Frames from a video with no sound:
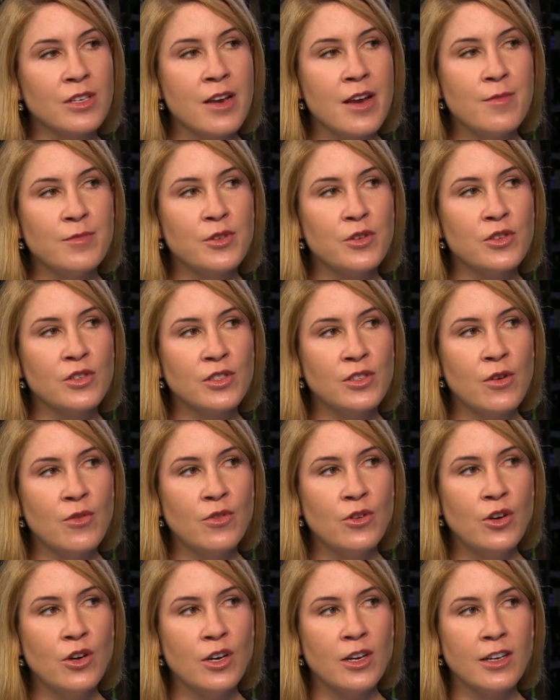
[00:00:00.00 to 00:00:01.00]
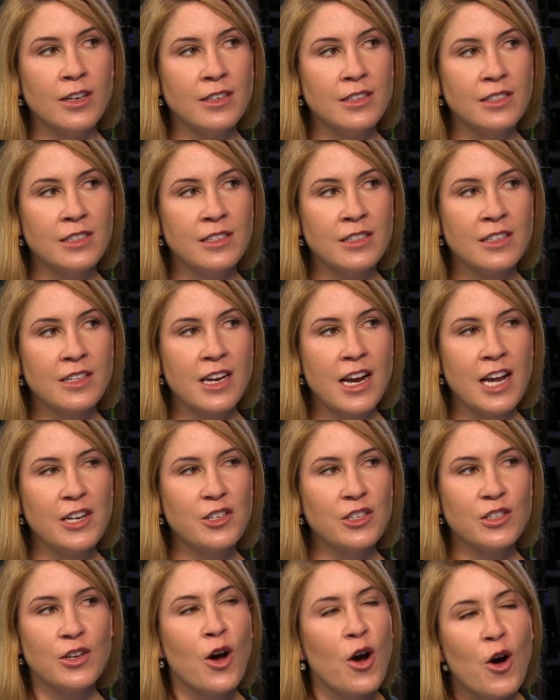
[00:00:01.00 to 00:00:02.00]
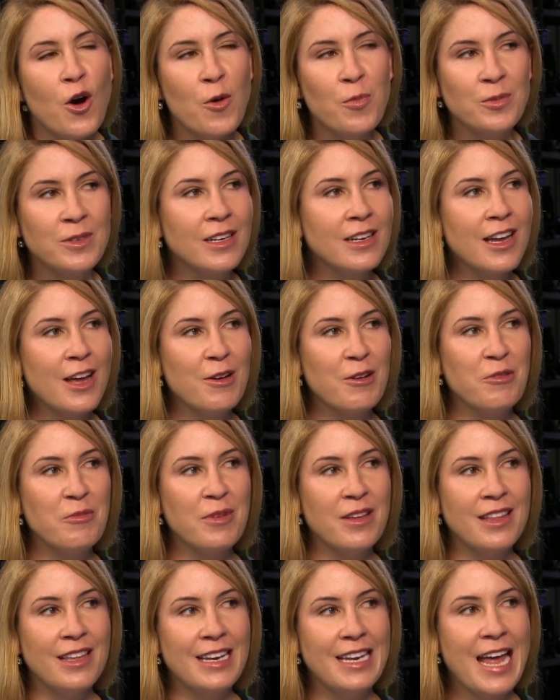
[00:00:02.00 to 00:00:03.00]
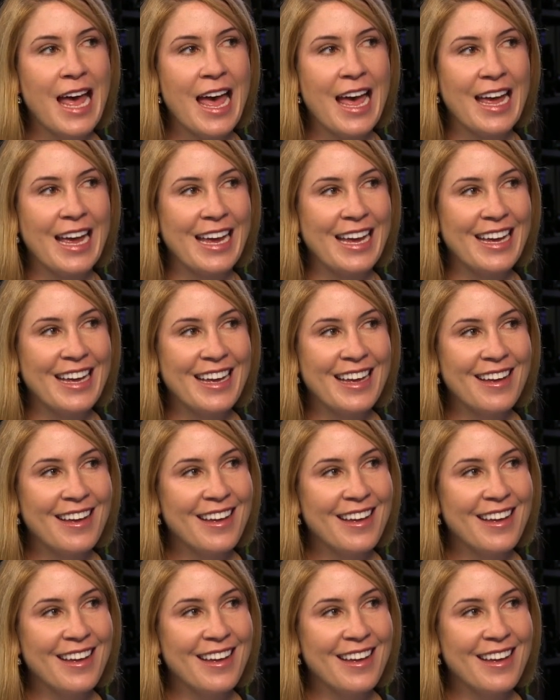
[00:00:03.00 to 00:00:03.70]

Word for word: Sometimes you're so good that I just hope today will be the day.